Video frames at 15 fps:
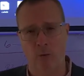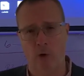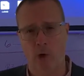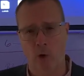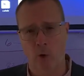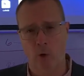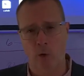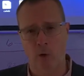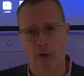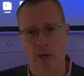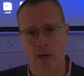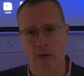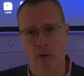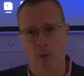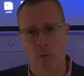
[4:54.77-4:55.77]

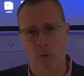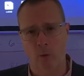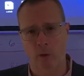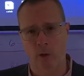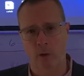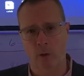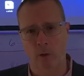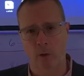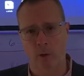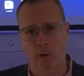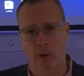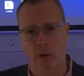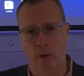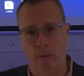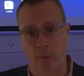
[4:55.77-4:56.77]
recording
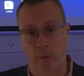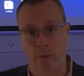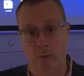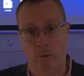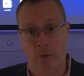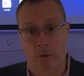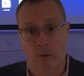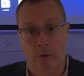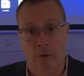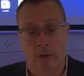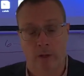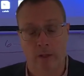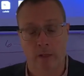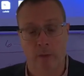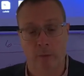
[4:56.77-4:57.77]
will
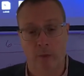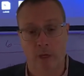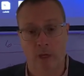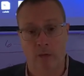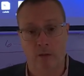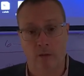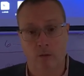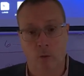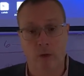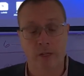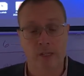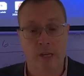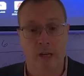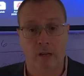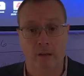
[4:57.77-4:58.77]
end up being 20
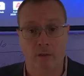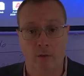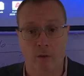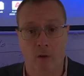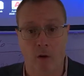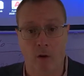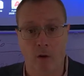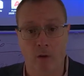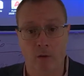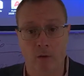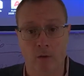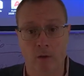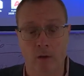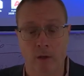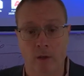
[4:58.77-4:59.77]
seconds long.
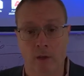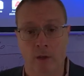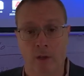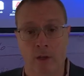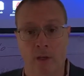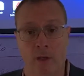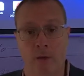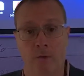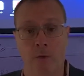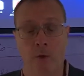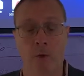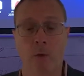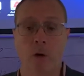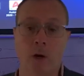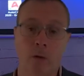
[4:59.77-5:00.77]
if
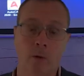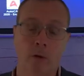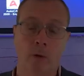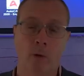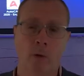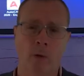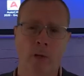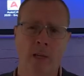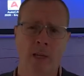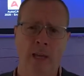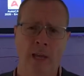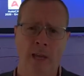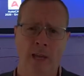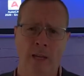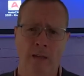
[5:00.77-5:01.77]
you are recording
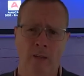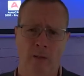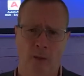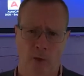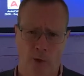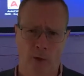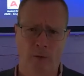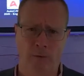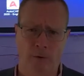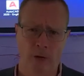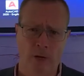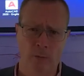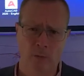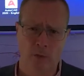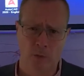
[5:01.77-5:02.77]
at 30
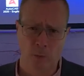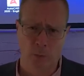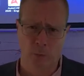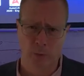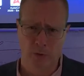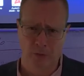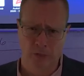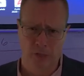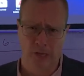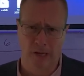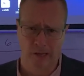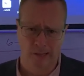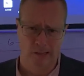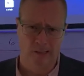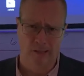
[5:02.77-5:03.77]
frames per
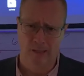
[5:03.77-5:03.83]
second.